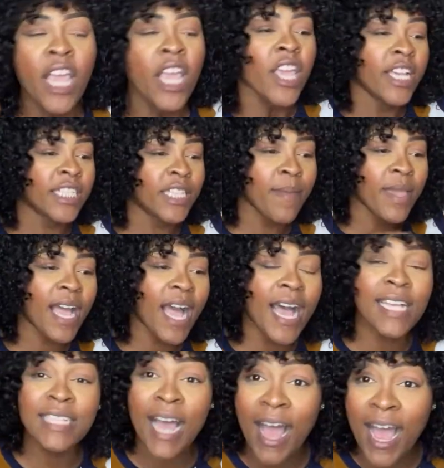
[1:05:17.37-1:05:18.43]
You see,
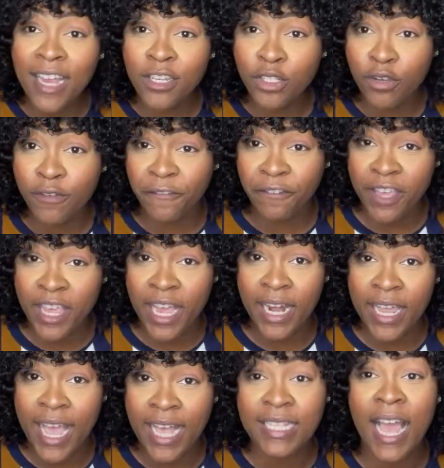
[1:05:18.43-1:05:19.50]
because of Andrew
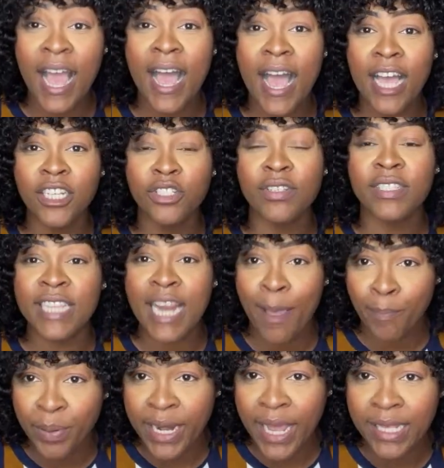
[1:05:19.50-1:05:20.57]
failures and Andrew
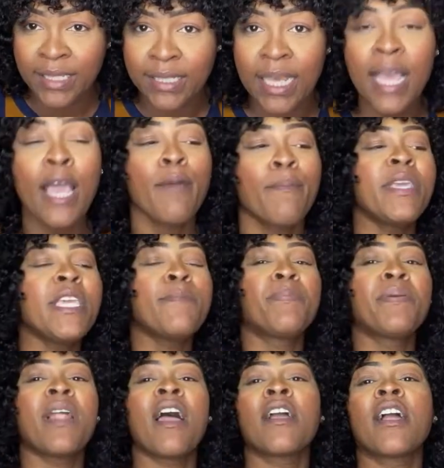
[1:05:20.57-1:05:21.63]
sloppiness,
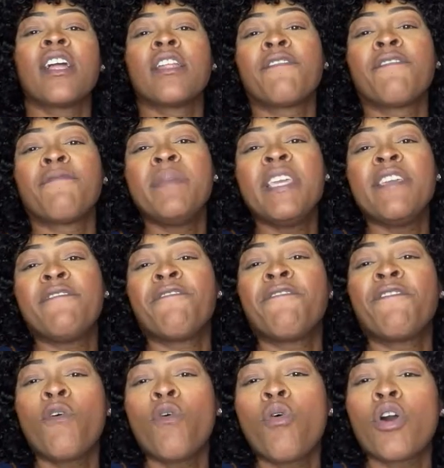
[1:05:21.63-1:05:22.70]
people are going to be
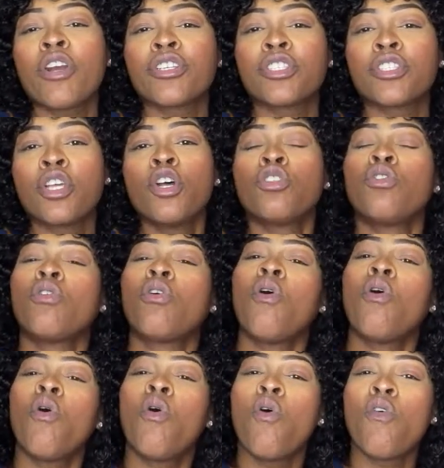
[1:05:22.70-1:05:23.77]
forced to
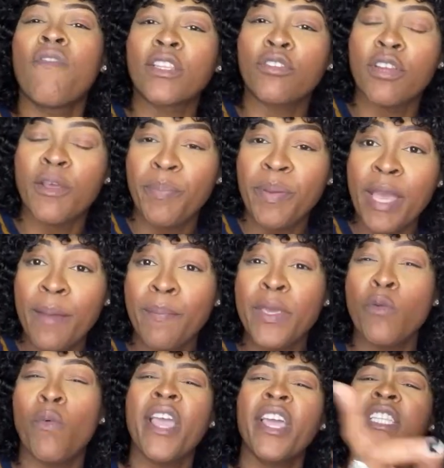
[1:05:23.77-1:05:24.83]
go over to the PMP.
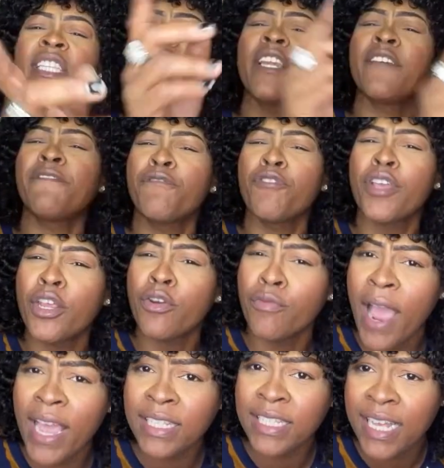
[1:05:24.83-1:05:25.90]
Why you think the friggin'
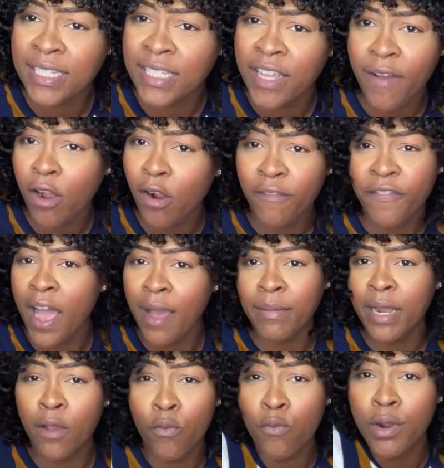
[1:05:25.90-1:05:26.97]
risers never go form
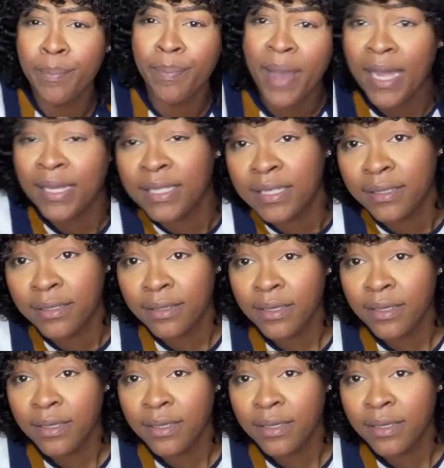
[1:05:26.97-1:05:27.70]
their own party?